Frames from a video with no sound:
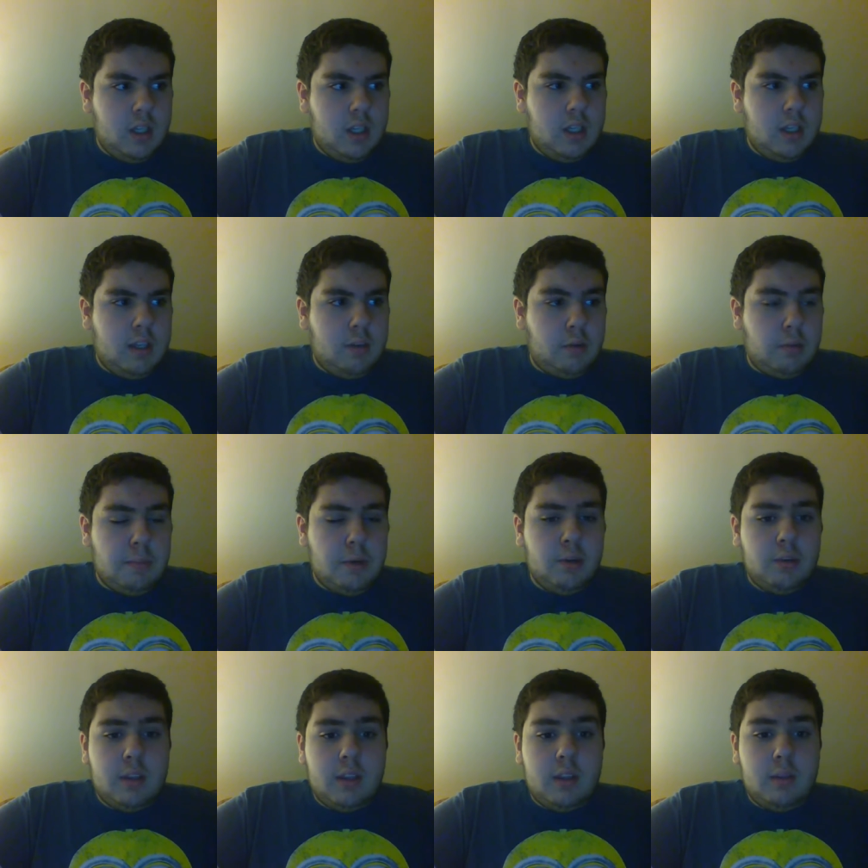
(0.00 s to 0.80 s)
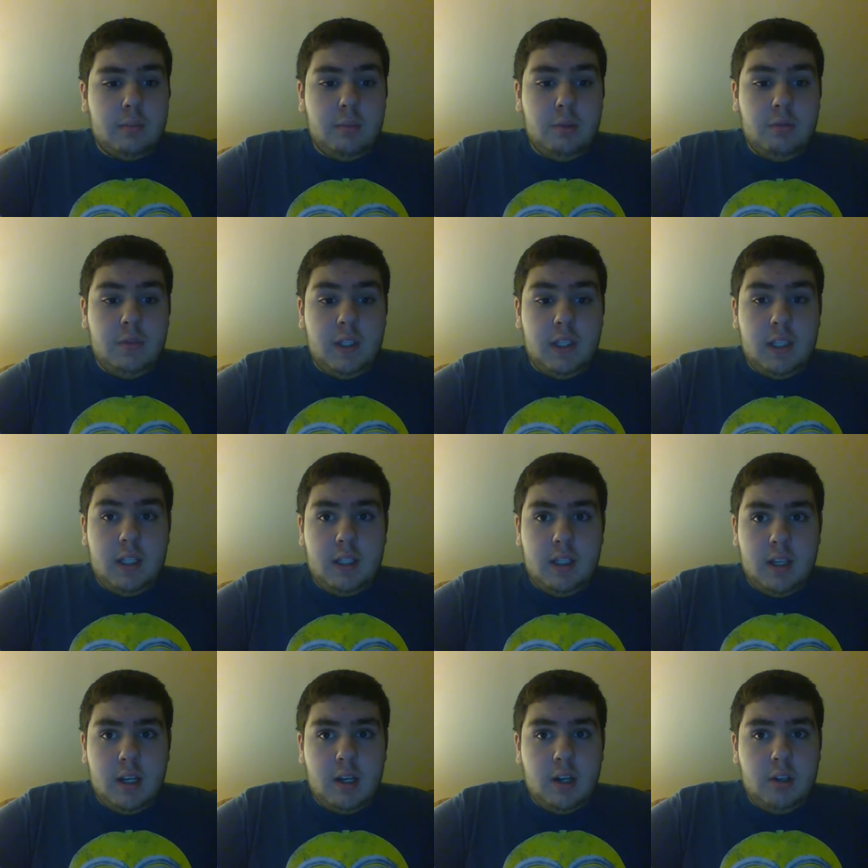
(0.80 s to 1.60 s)
they were both in the movie
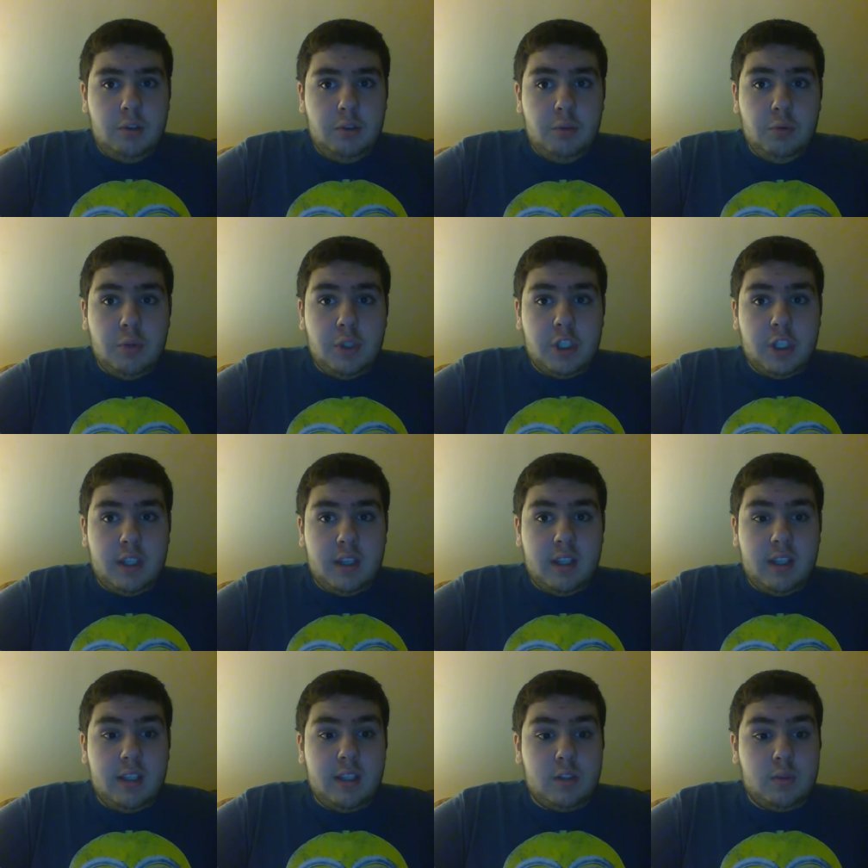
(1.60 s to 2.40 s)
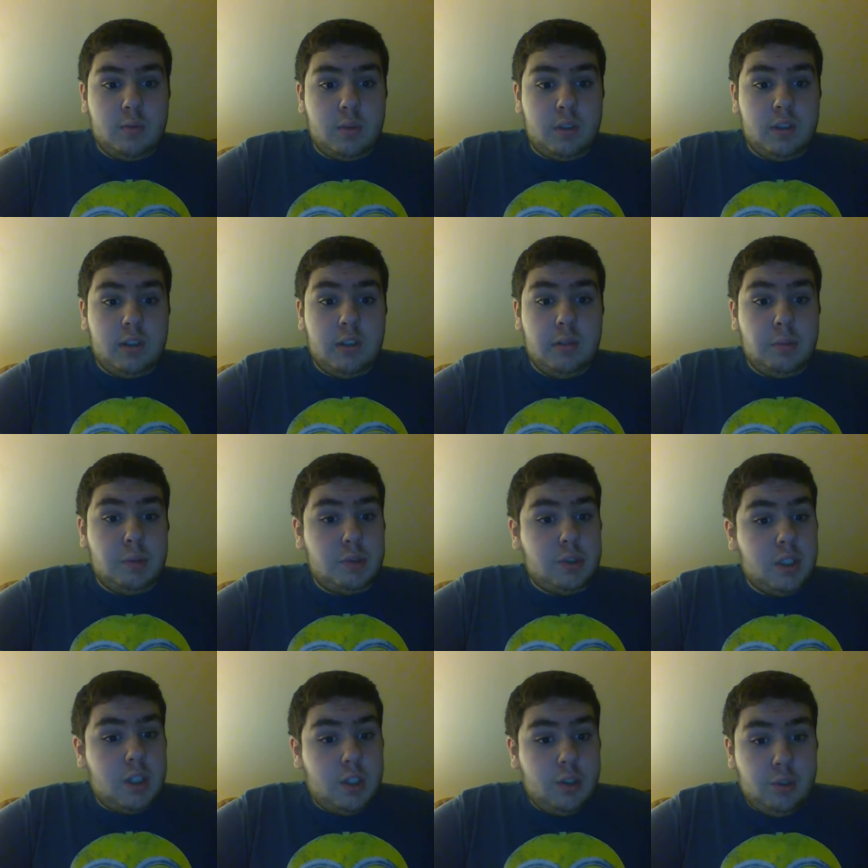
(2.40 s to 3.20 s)
Keanu, which I think is one of the
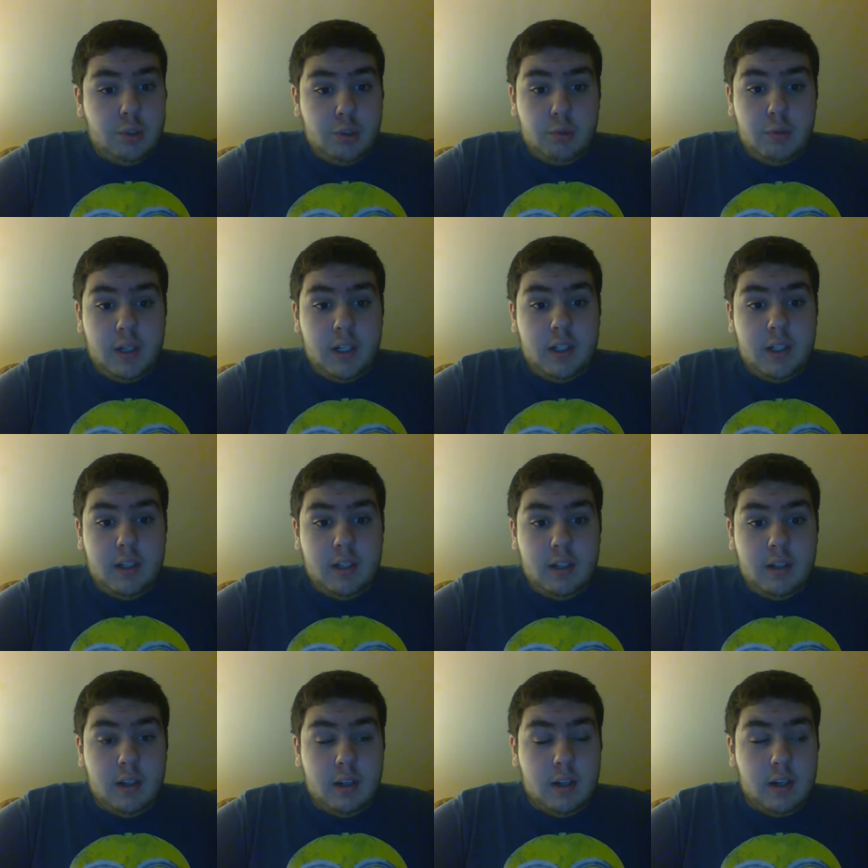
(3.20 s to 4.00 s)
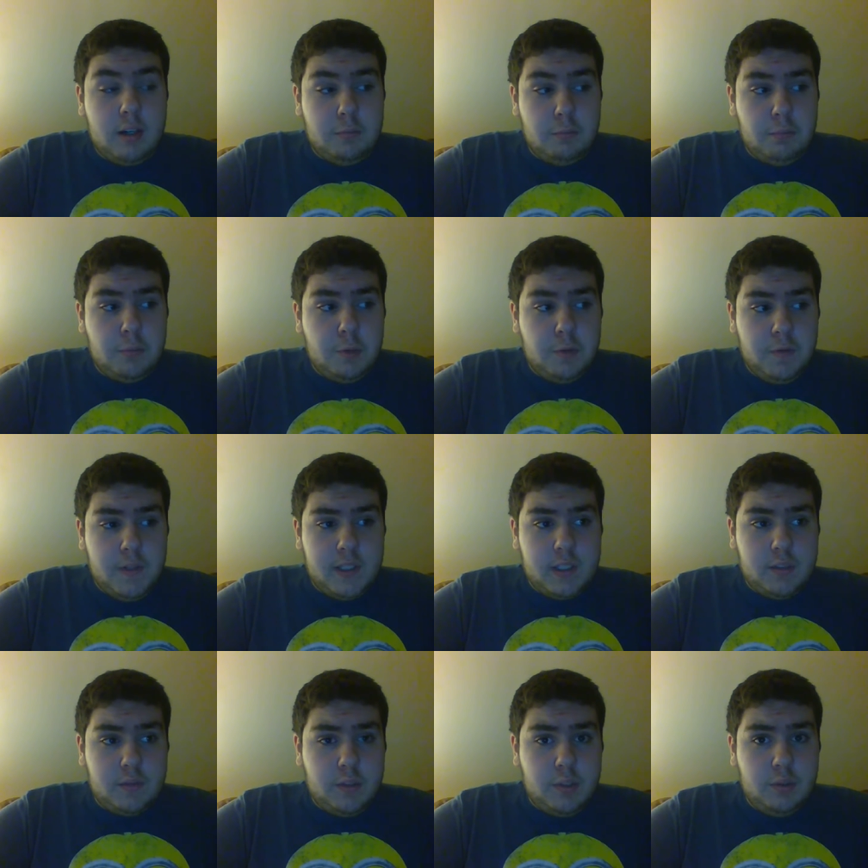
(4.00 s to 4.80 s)
most underrated movies
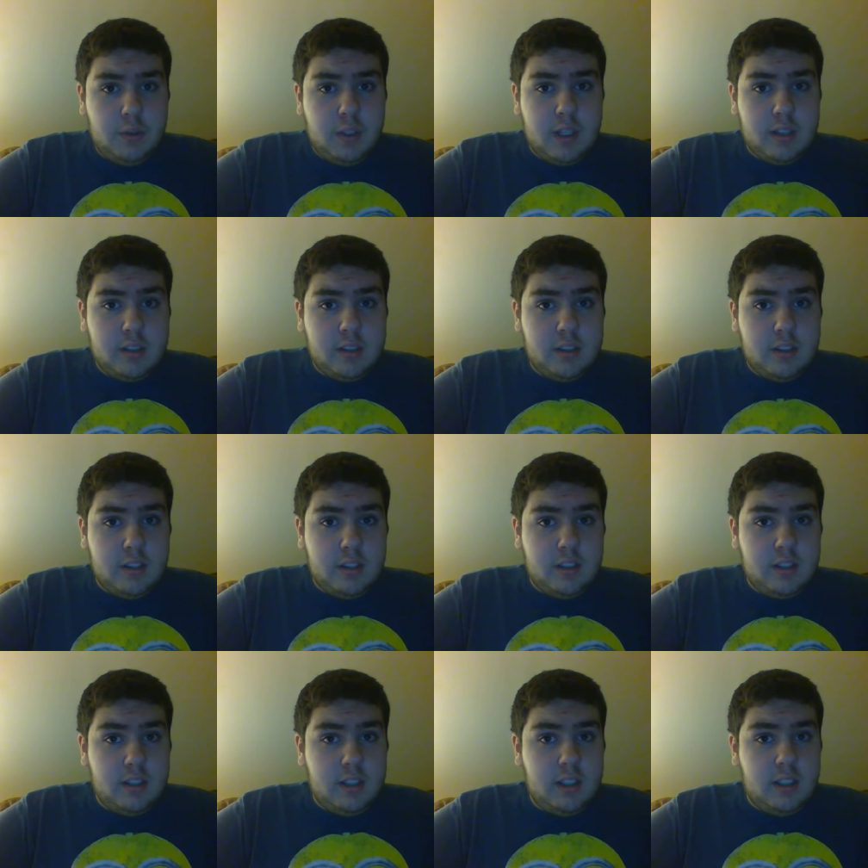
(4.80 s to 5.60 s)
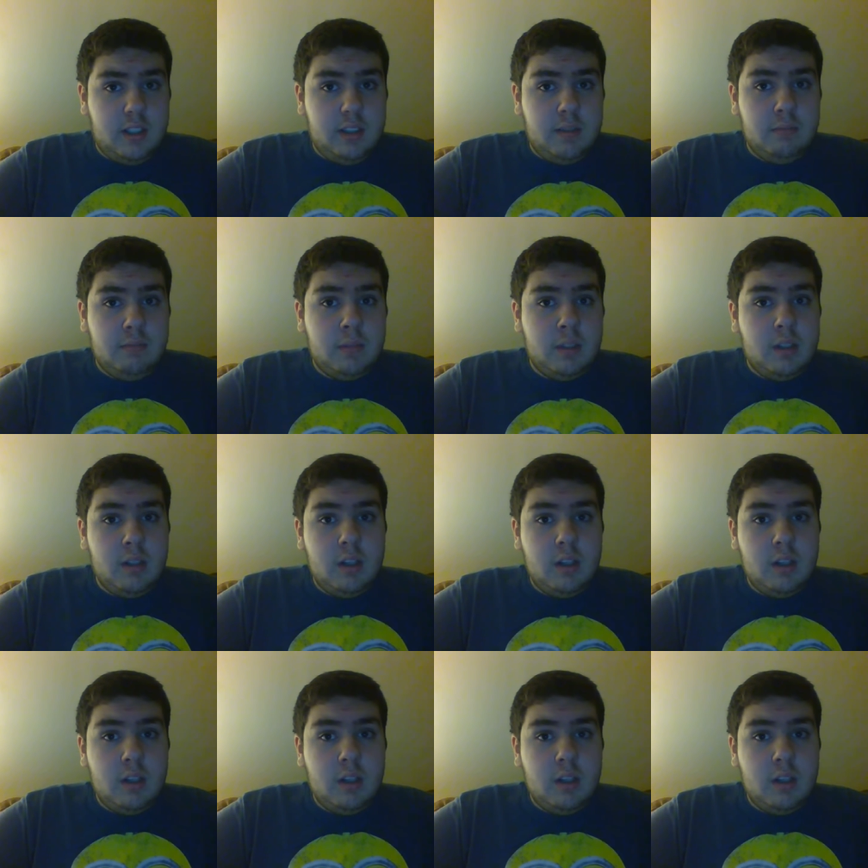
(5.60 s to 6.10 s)
of 2016.